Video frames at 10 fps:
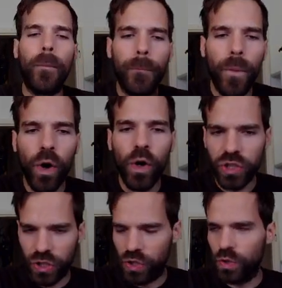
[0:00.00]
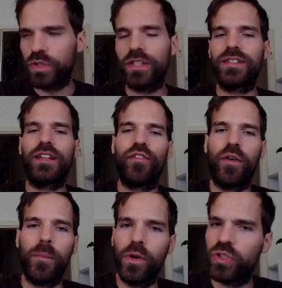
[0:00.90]
most users and for
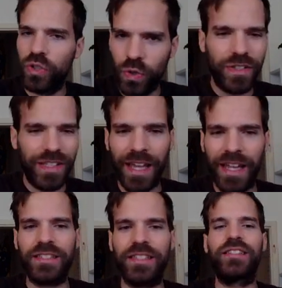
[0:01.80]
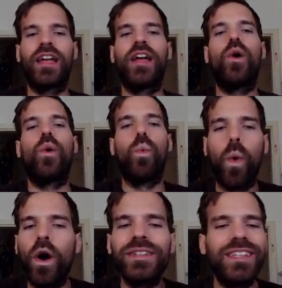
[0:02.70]
most use cases,
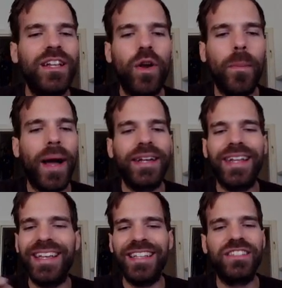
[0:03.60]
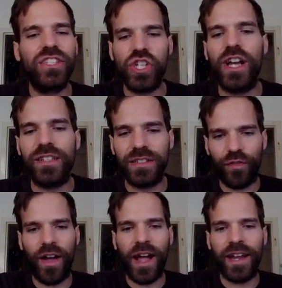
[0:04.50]
one kilobyte is just
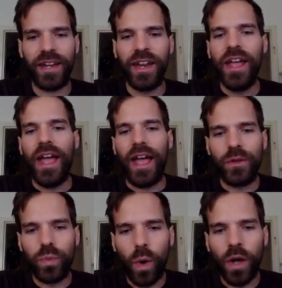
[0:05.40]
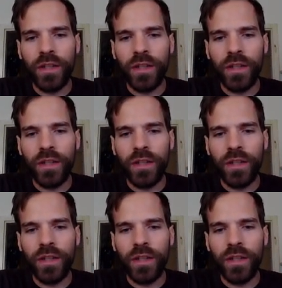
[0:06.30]
fine. And one